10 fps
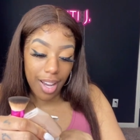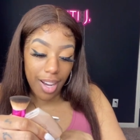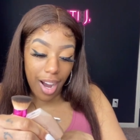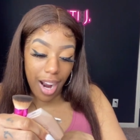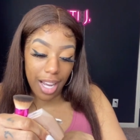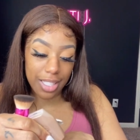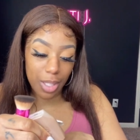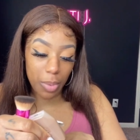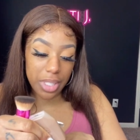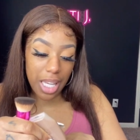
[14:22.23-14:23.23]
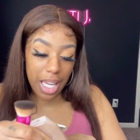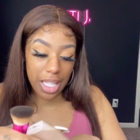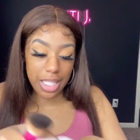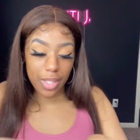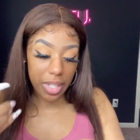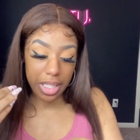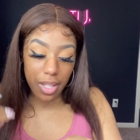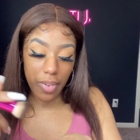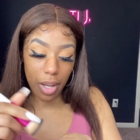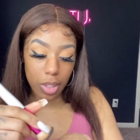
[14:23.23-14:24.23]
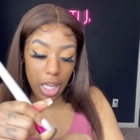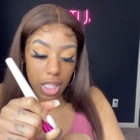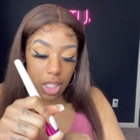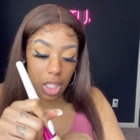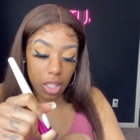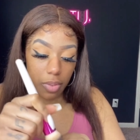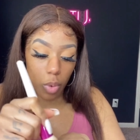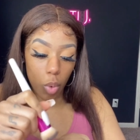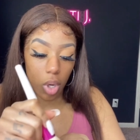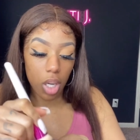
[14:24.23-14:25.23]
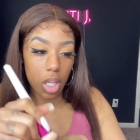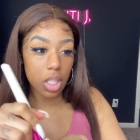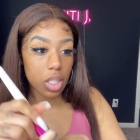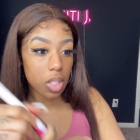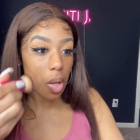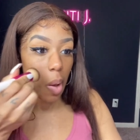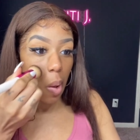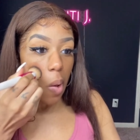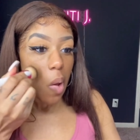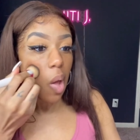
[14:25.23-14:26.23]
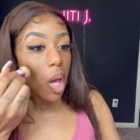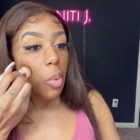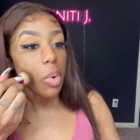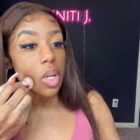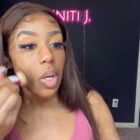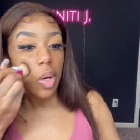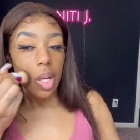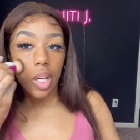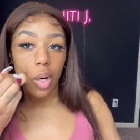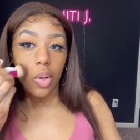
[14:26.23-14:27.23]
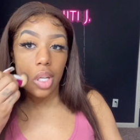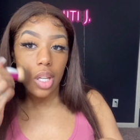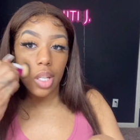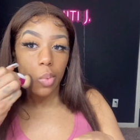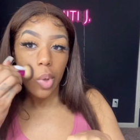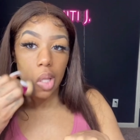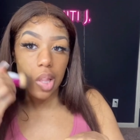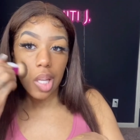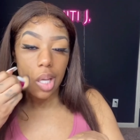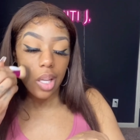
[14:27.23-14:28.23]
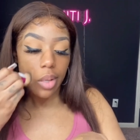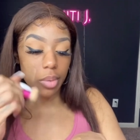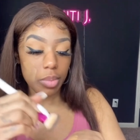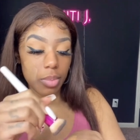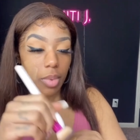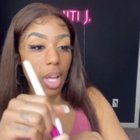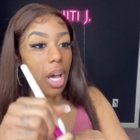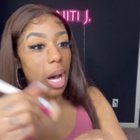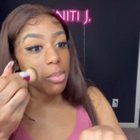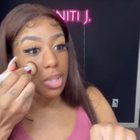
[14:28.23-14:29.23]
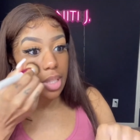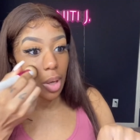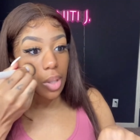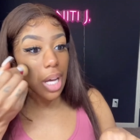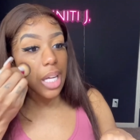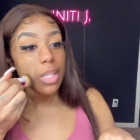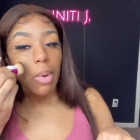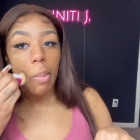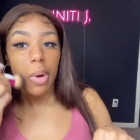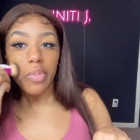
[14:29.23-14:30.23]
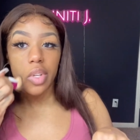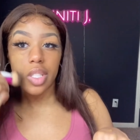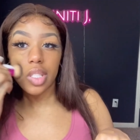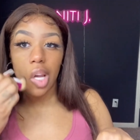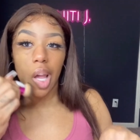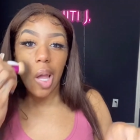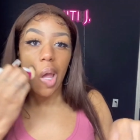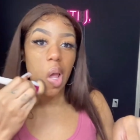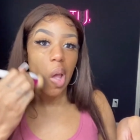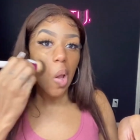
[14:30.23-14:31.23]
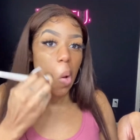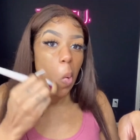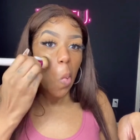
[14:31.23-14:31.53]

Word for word: right, so we taking this Fenty foundation, of course, and we're gonna go ahead and go in with it. I'm just so glad it's my perfect shade.